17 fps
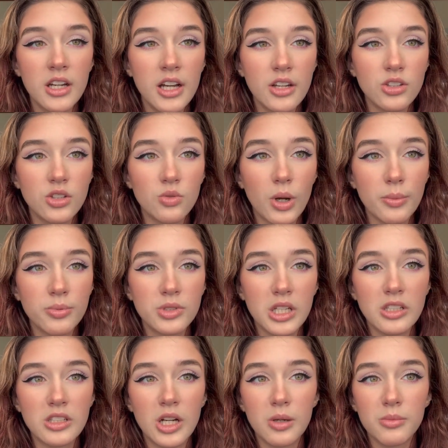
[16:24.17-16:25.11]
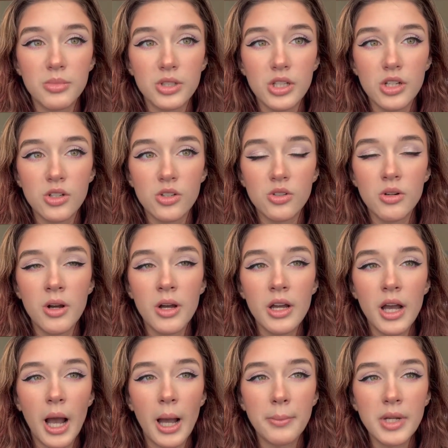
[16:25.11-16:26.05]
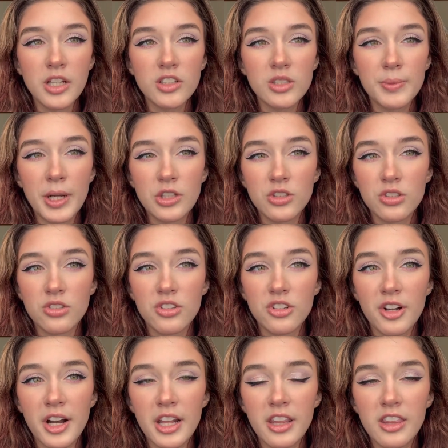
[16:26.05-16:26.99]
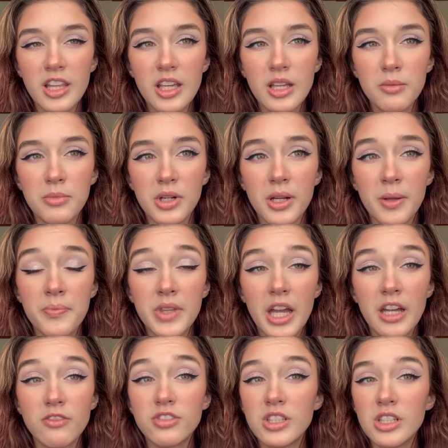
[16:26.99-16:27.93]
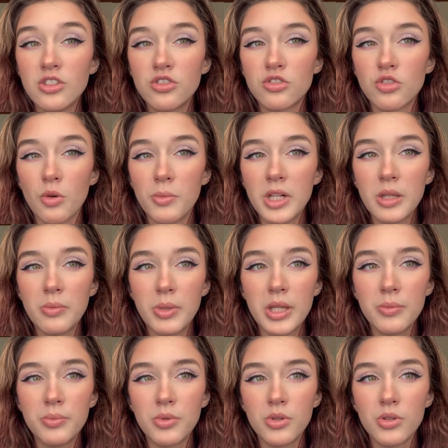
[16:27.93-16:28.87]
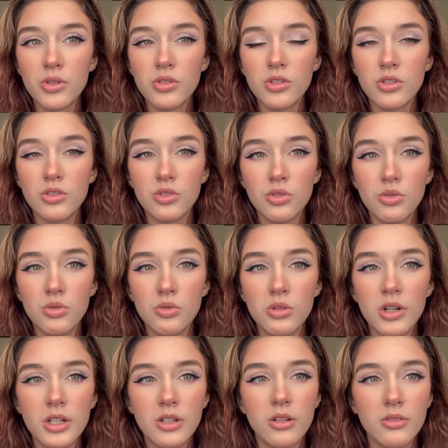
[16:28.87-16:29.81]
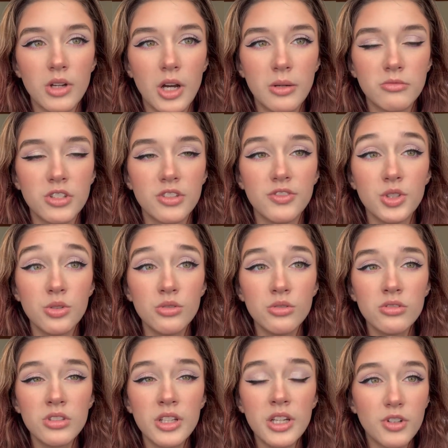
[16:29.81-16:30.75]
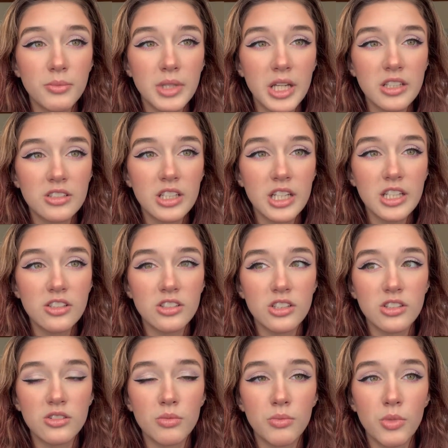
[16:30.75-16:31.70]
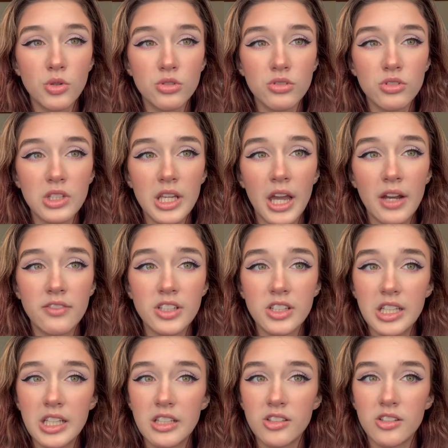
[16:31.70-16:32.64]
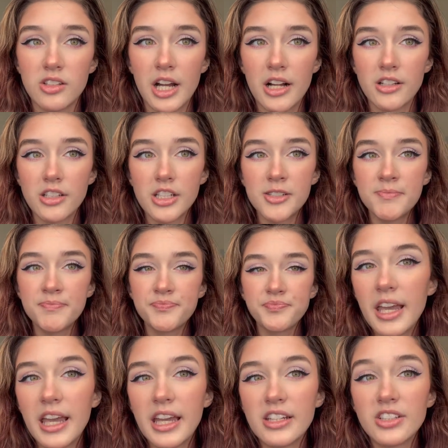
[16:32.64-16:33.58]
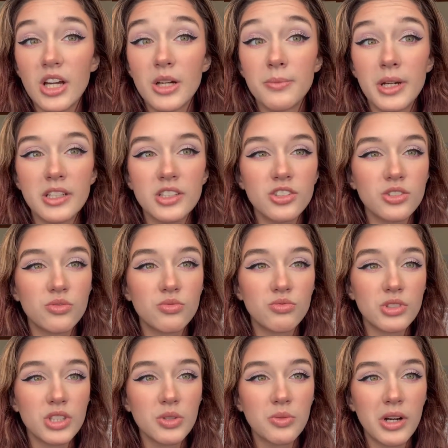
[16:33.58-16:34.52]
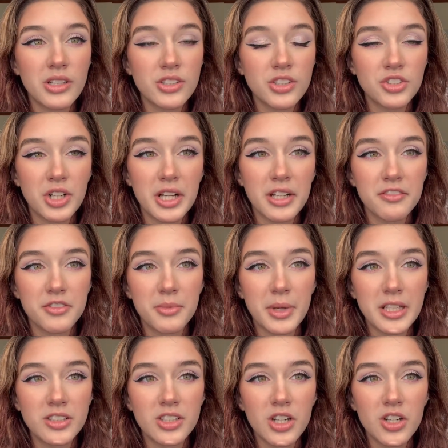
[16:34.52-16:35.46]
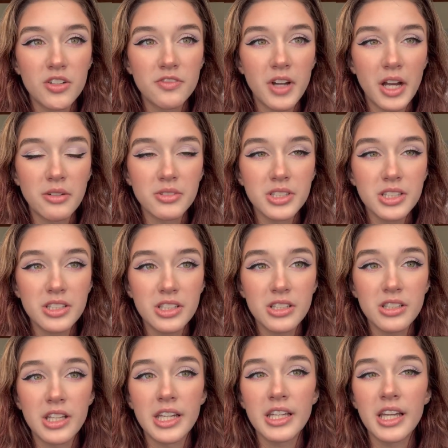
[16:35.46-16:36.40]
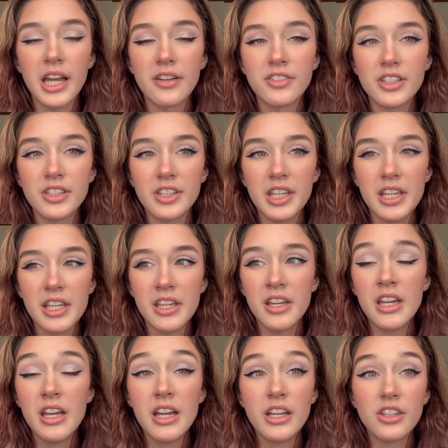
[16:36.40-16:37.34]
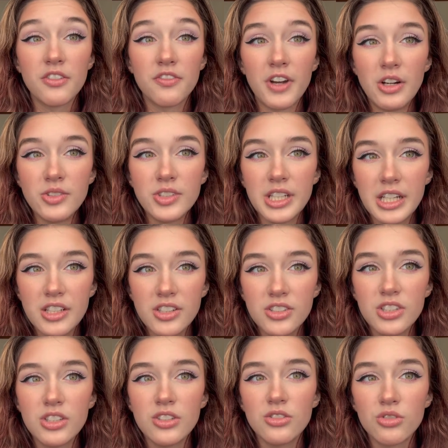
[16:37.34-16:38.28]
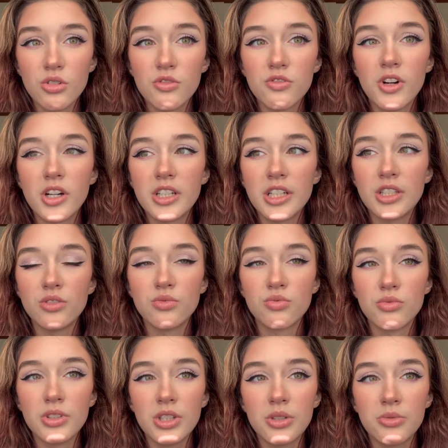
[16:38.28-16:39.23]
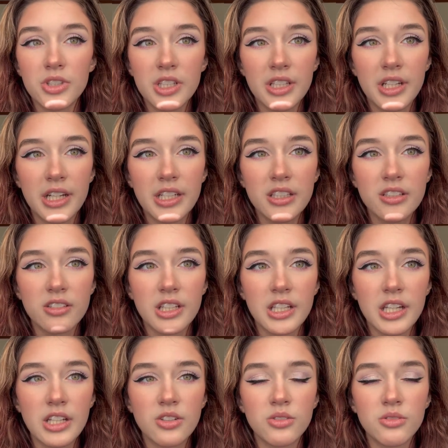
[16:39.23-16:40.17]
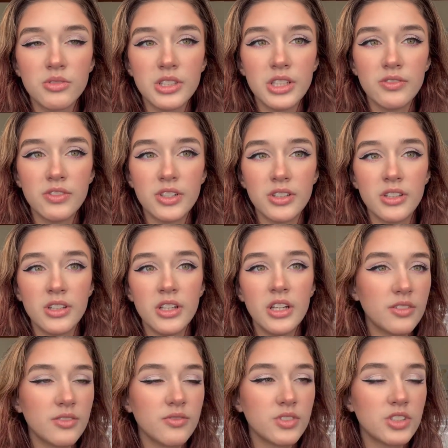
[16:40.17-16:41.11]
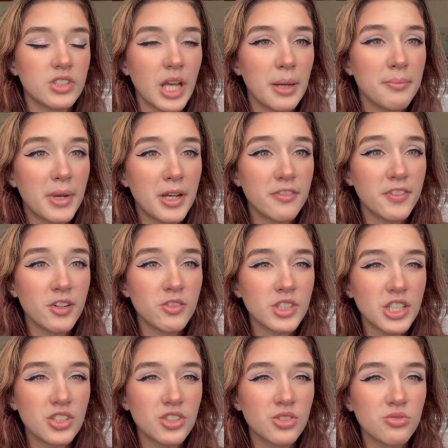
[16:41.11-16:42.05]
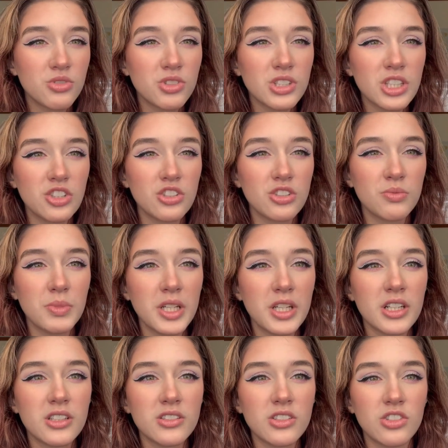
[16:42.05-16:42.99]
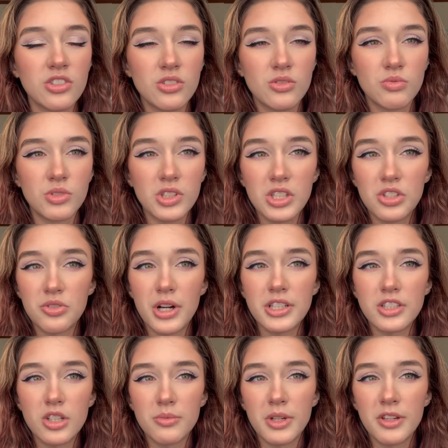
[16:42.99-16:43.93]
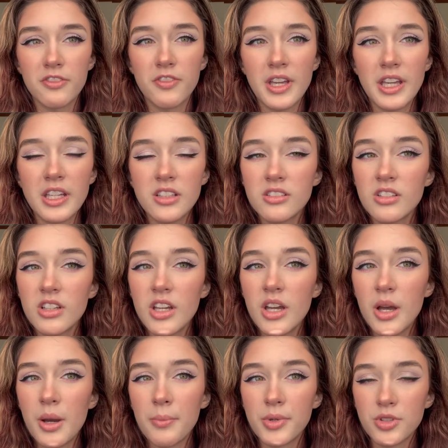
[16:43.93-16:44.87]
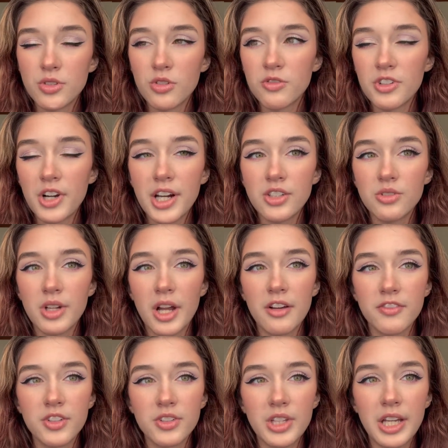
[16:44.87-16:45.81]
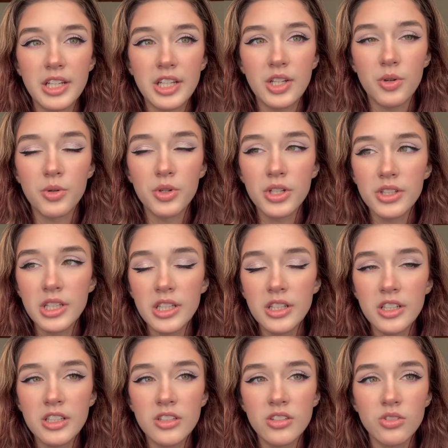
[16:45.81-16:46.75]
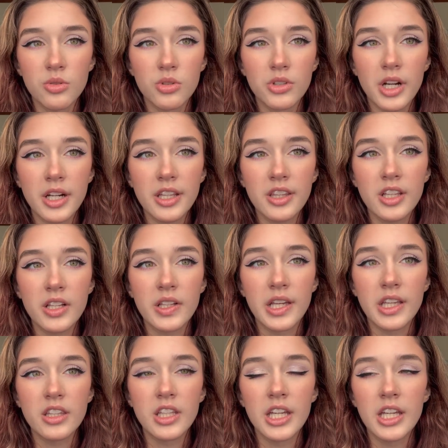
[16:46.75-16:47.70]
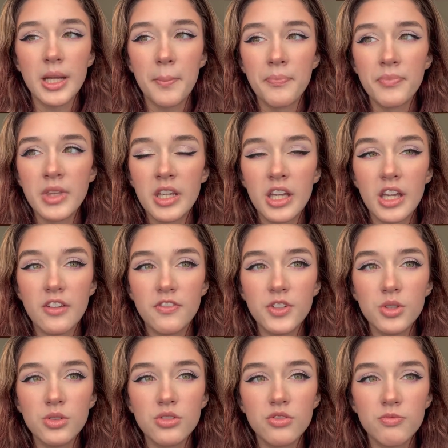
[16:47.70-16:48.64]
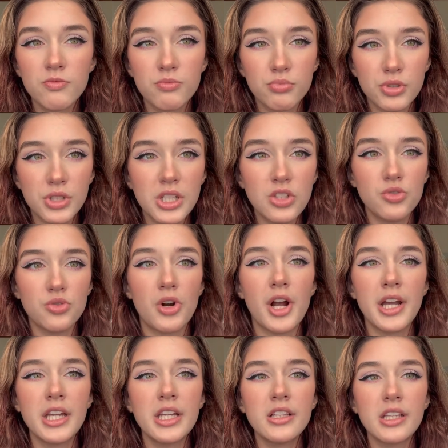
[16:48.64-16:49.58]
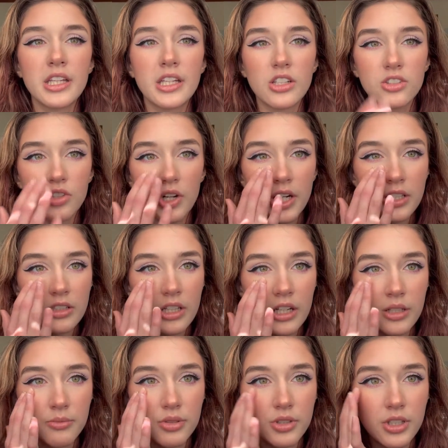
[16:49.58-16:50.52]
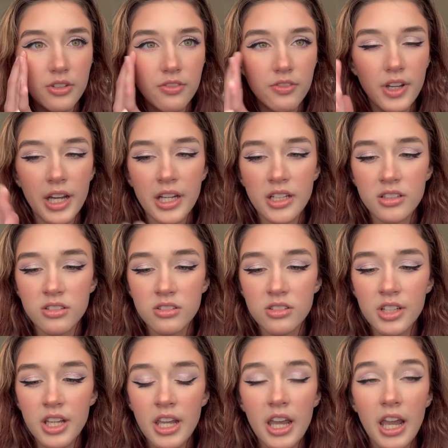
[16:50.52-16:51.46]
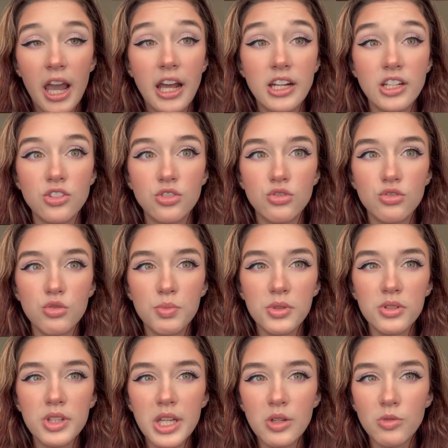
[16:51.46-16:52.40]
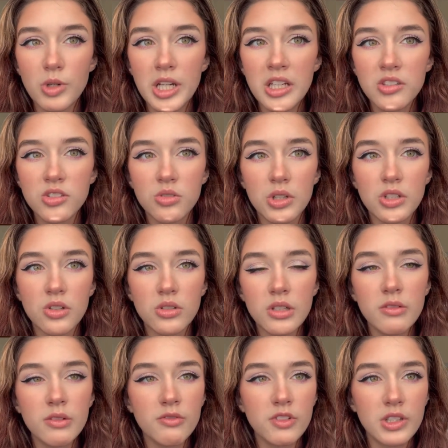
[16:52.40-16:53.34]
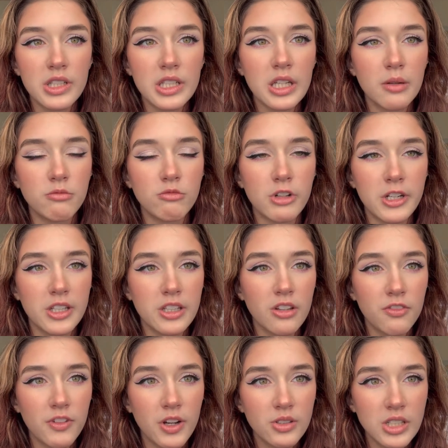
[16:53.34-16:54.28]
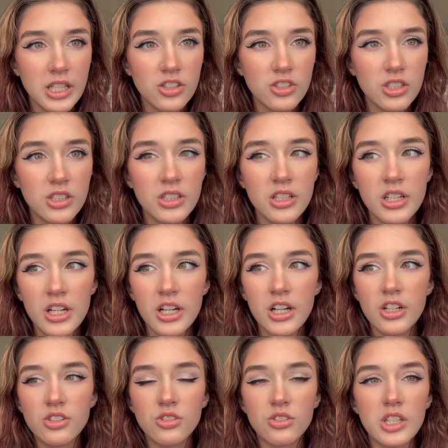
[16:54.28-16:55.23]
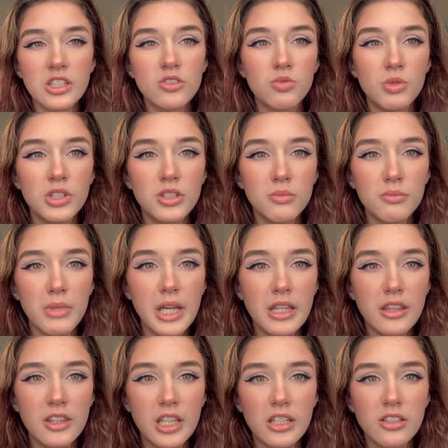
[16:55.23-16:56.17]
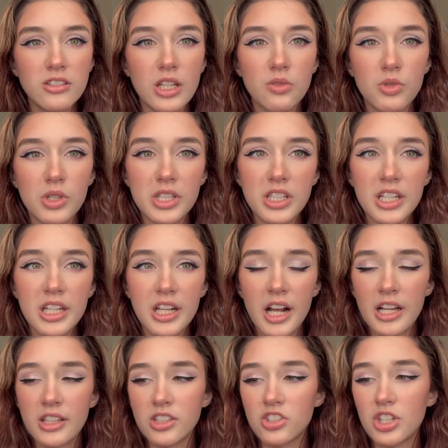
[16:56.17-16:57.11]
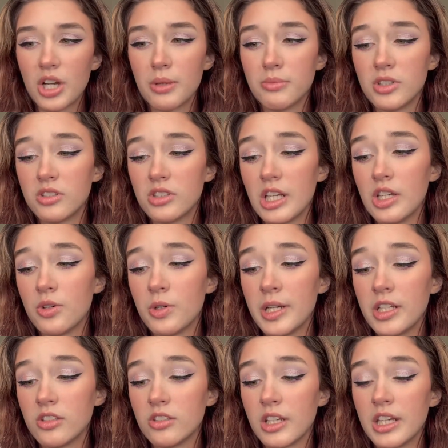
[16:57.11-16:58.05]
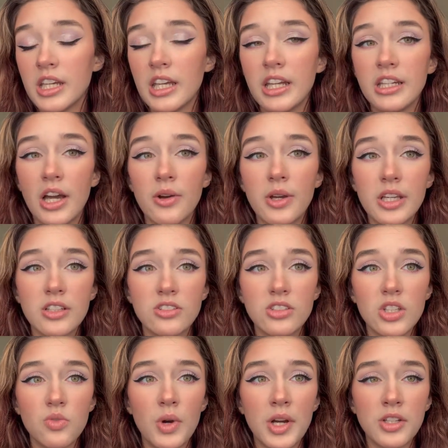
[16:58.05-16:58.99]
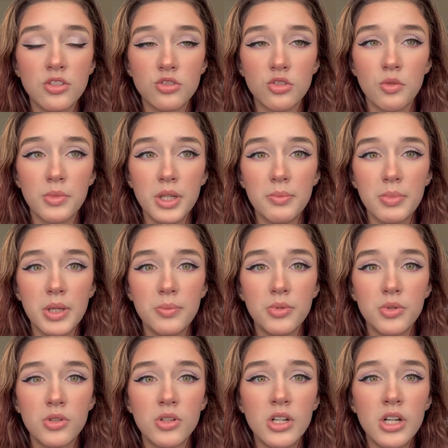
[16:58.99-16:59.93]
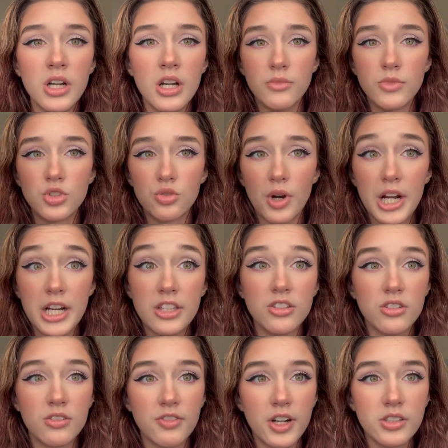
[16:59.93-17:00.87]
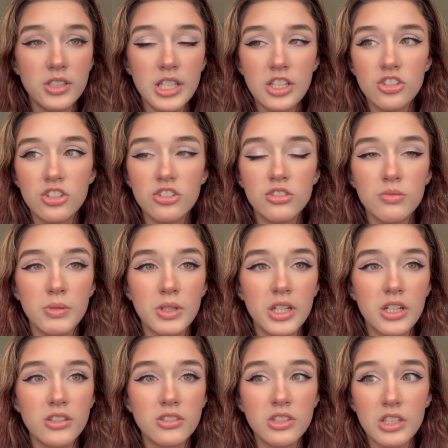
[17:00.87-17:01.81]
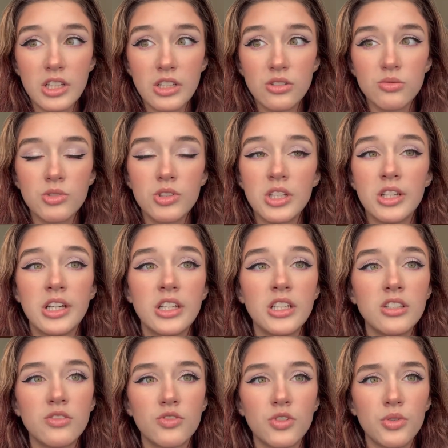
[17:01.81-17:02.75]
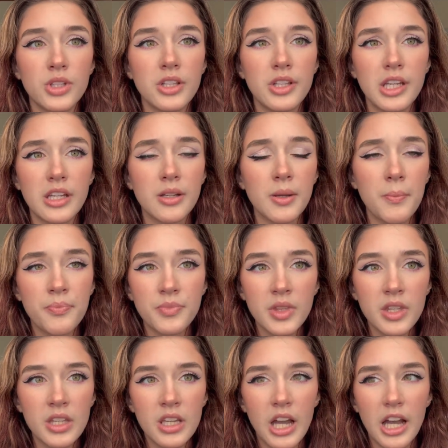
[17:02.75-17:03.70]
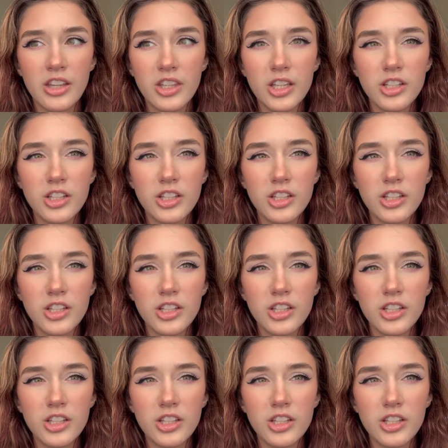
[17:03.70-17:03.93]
the website down below. I'm not sponsored or anything, but I've seen so many people do reviews from that site, since mostly everything is $1. And I just really wanted to try it for myself. I really did like everything. The foundation so far is really, really nice. Like, I don't even set my foundation really, just because it just really dries out my face. But so far I do not feel any oiliness or anything like that. It feels pretty drying, like it dries on pretty fast, and it's super lightweight, so I don't even feel like I'm wearing the foundation. So that's one of the main things I wanted to get on the Shop Miss AOA site, and now I can see why so many people try their foundations, because it is really nice for only like, I think